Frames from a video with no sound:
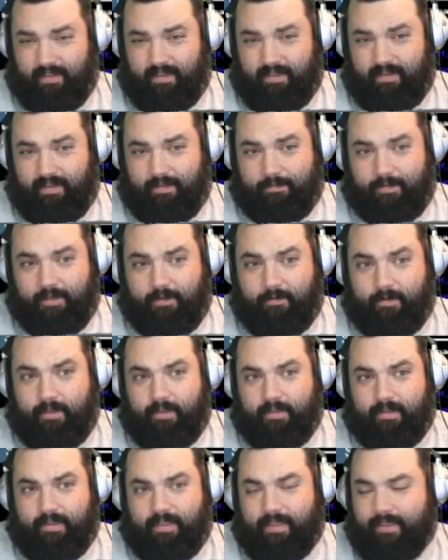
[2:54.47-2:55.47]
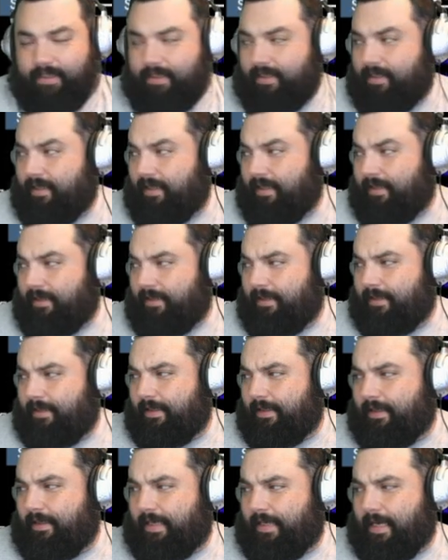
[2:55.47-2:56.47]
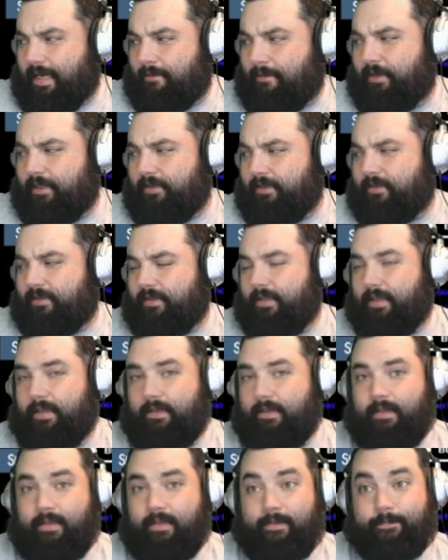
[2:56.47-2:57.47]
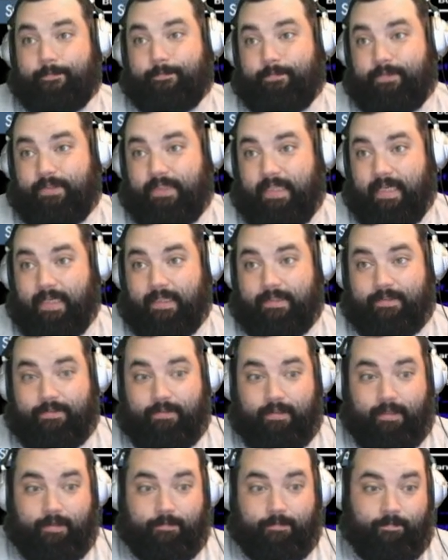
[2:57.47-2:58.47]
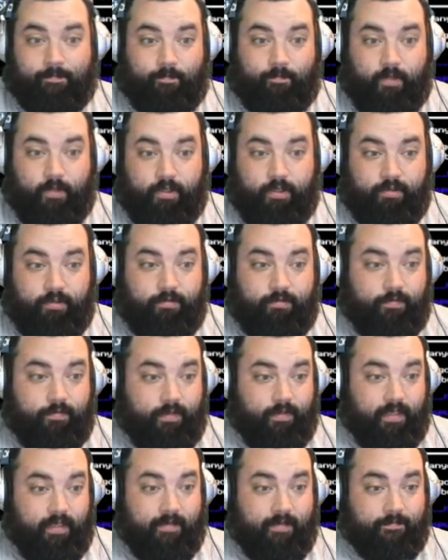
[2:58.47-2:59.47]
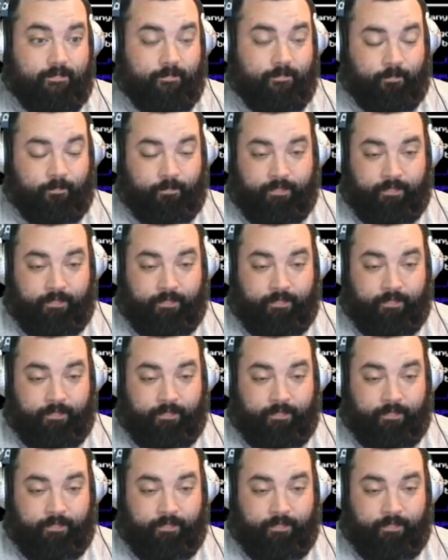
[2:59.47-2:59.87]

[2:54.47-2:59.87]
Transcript: Let me know what you think in the comments. StockStream, good news for them.